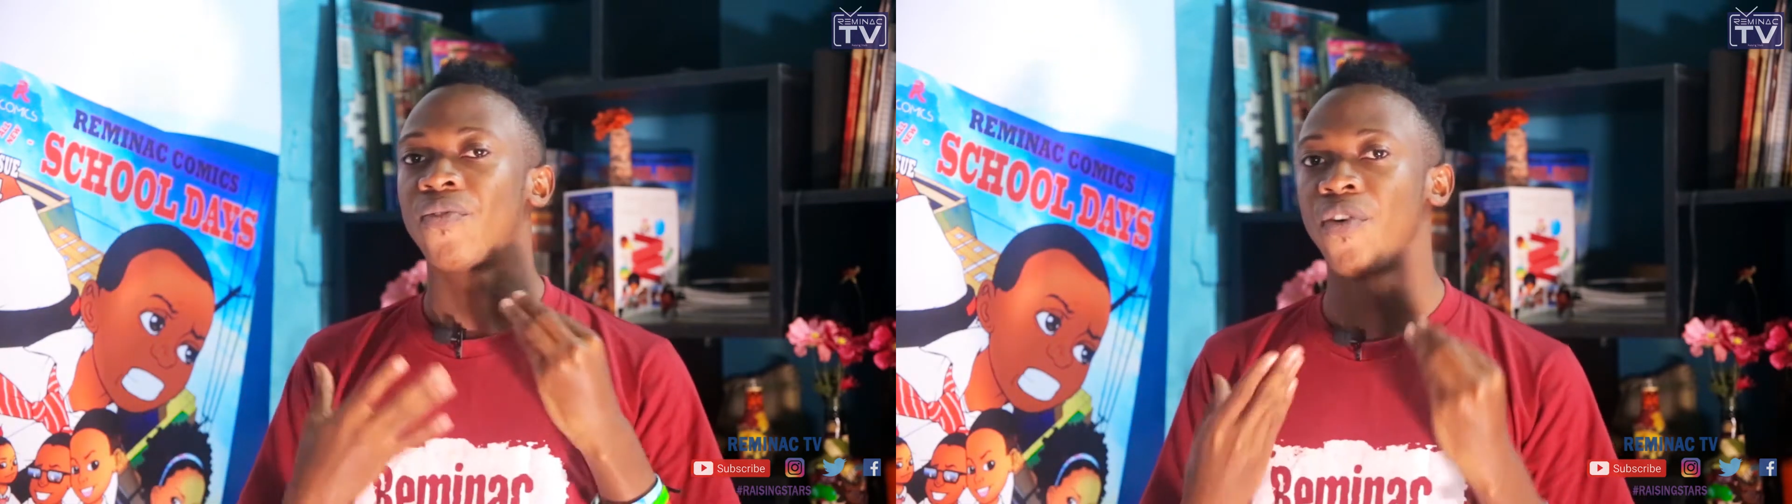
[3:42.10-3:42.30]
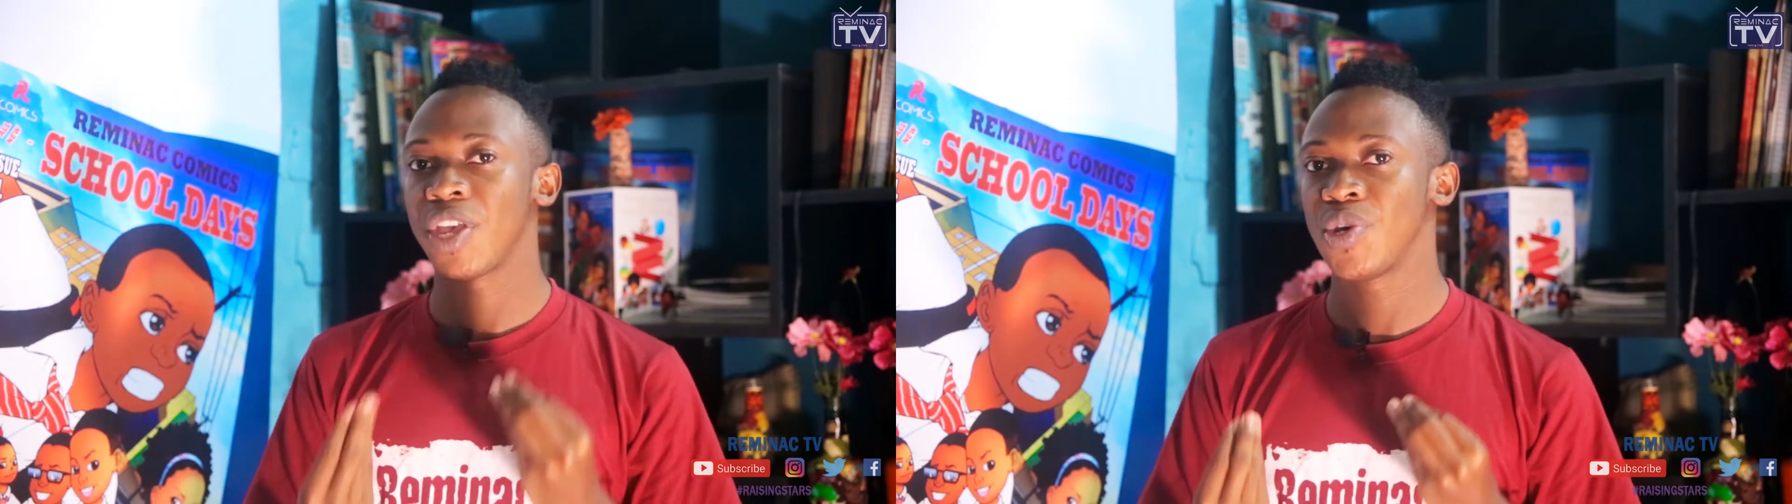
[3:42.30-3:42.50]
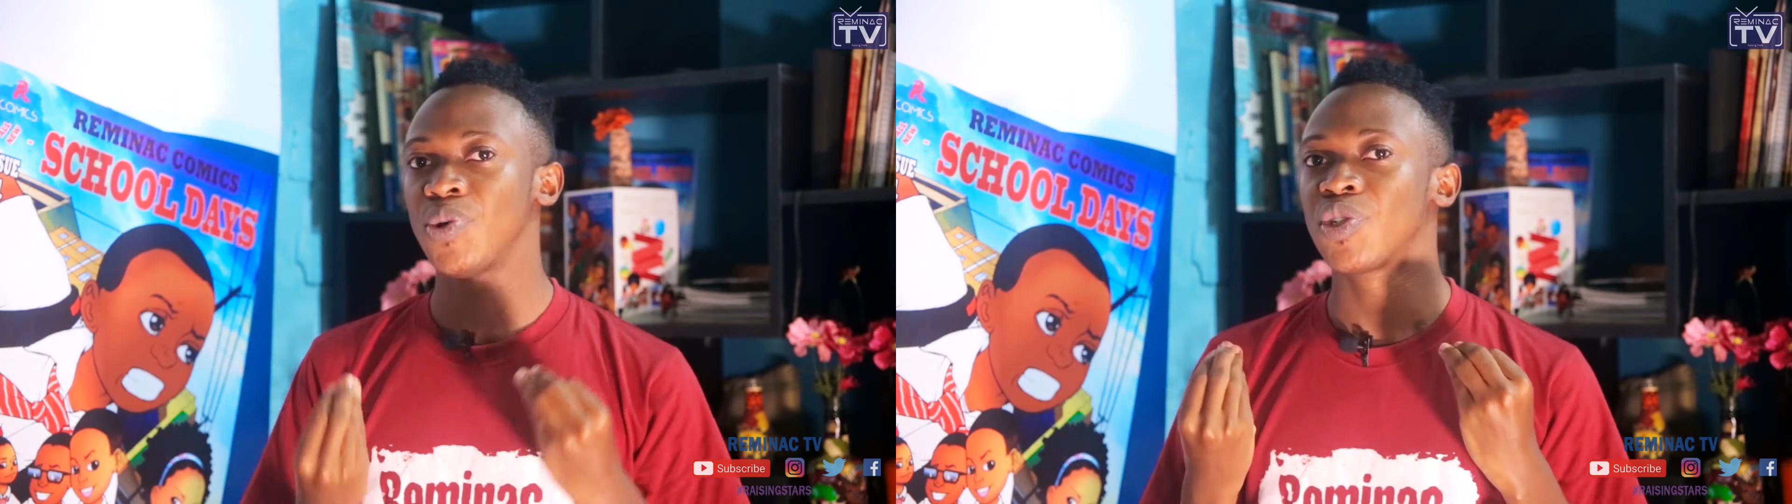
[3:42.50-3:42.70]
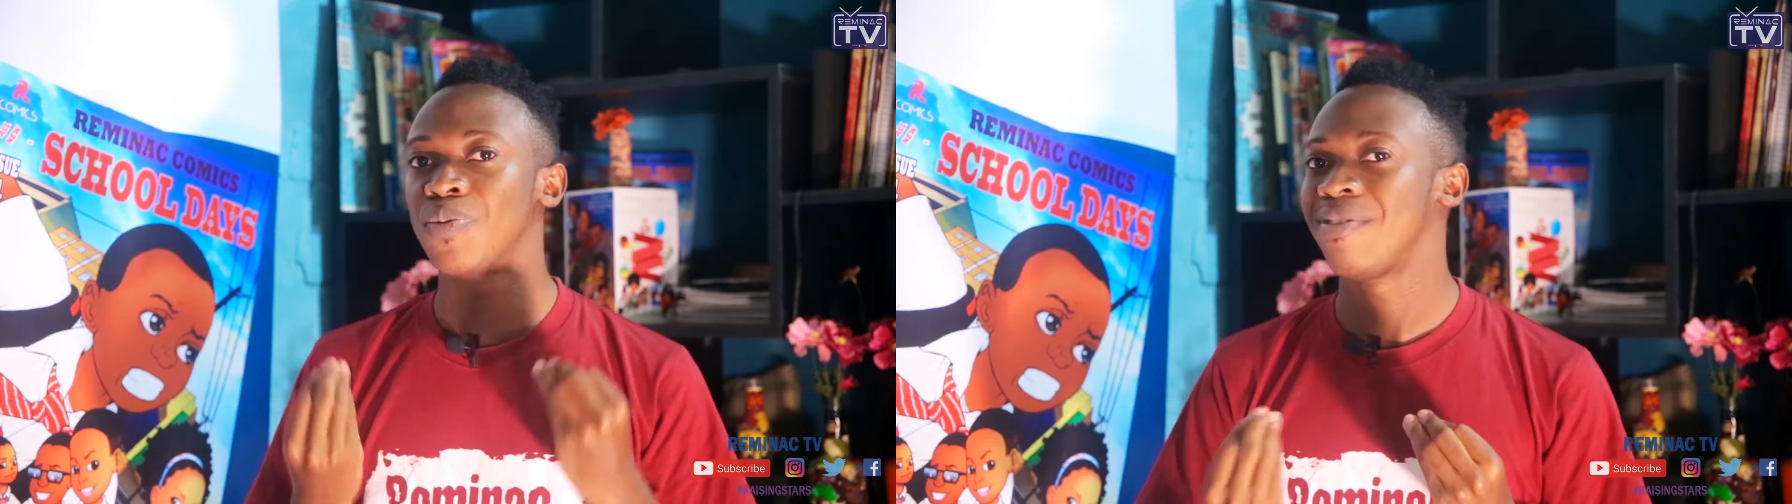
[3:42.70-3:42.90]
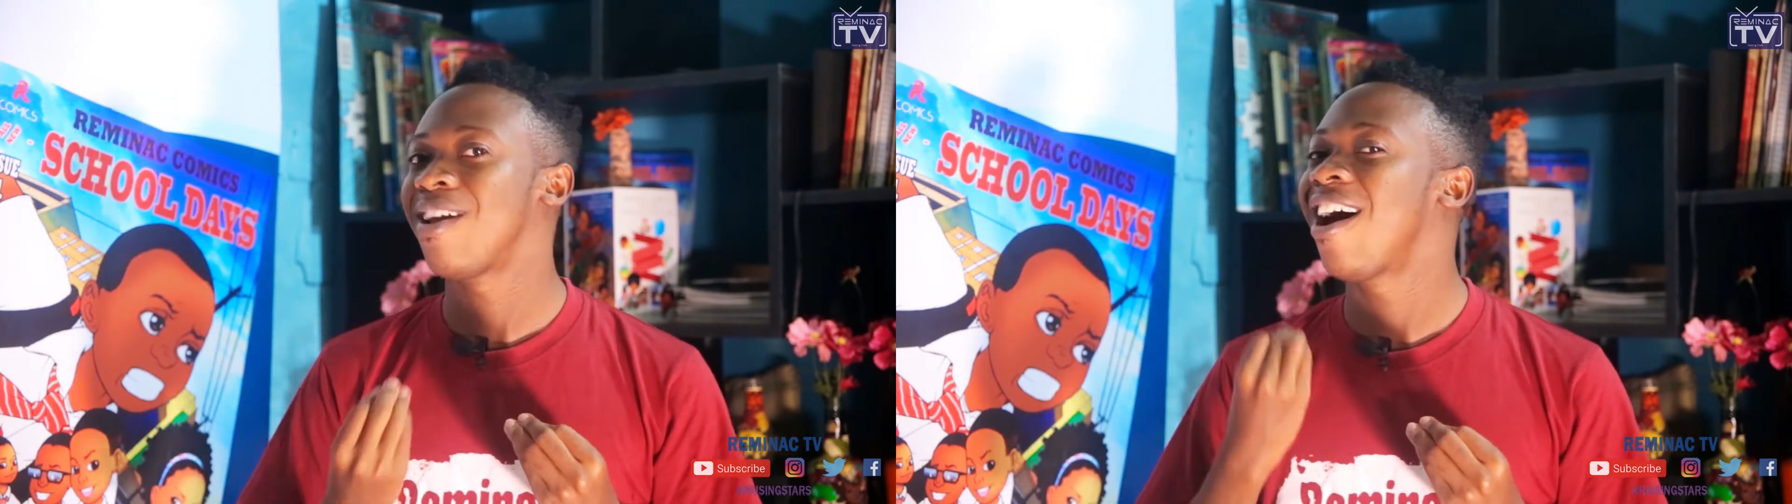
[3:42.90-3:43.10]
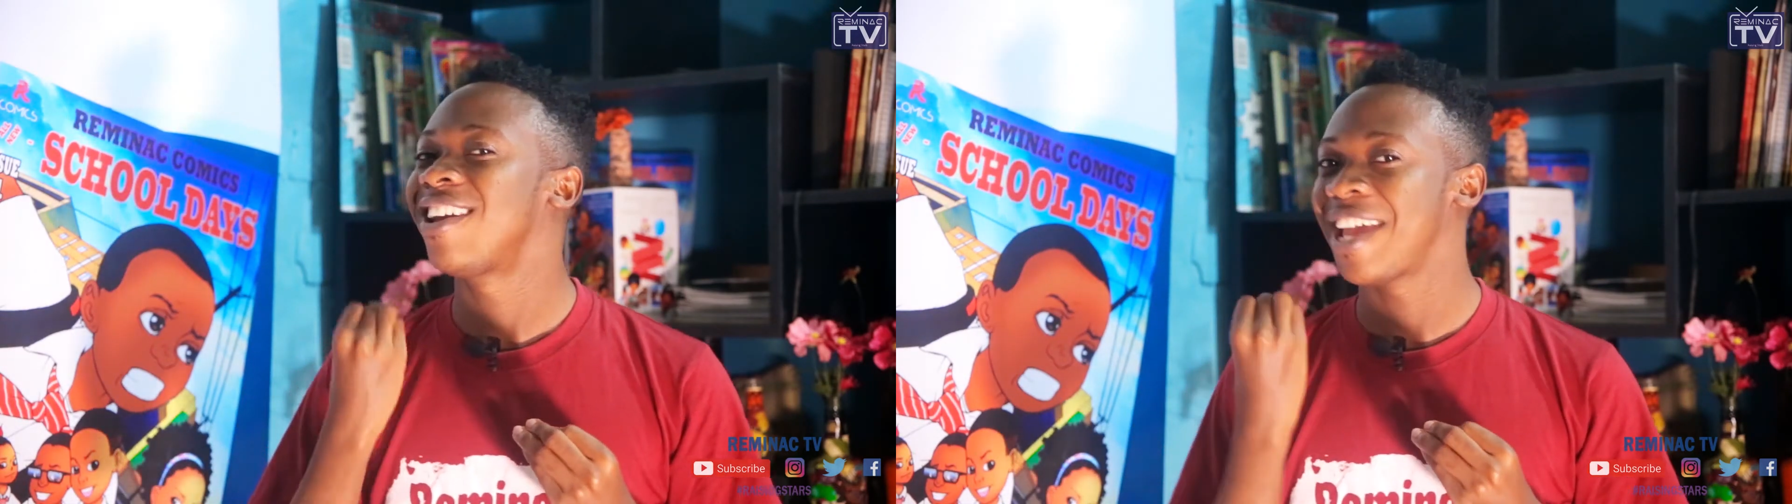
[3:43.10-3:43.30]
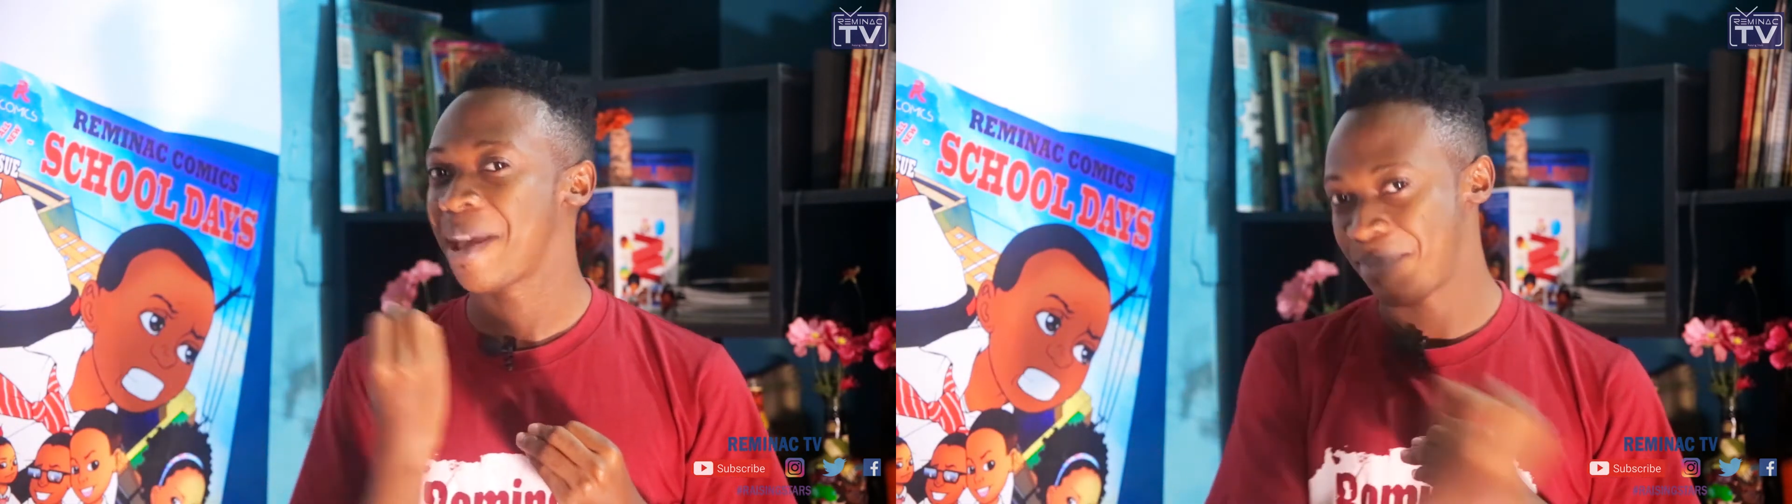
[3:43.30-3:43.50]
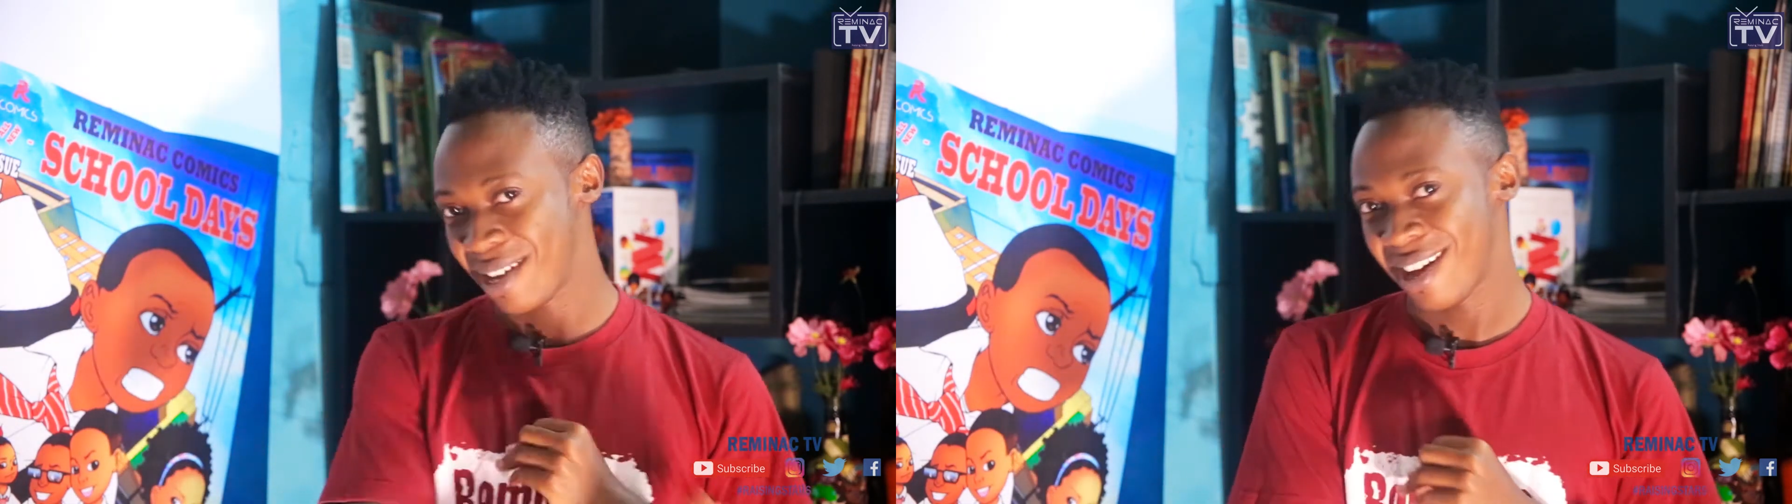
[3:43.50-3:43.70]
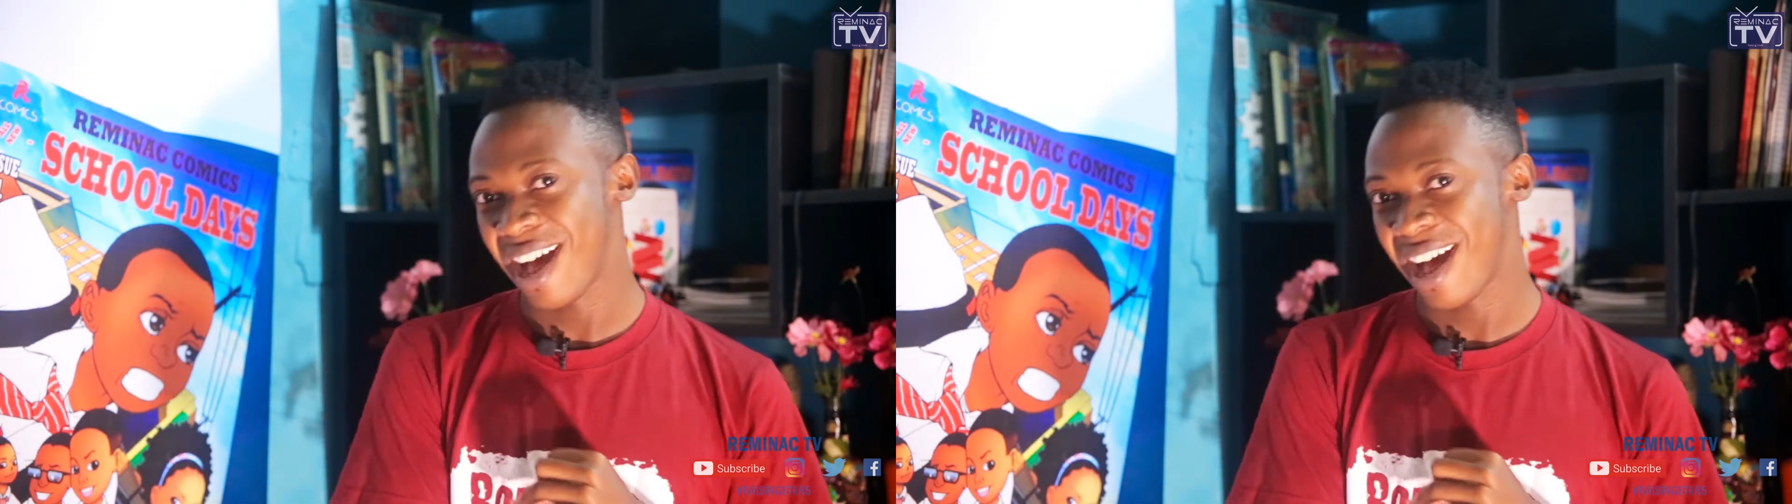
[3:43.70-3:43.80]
for you to be an epic,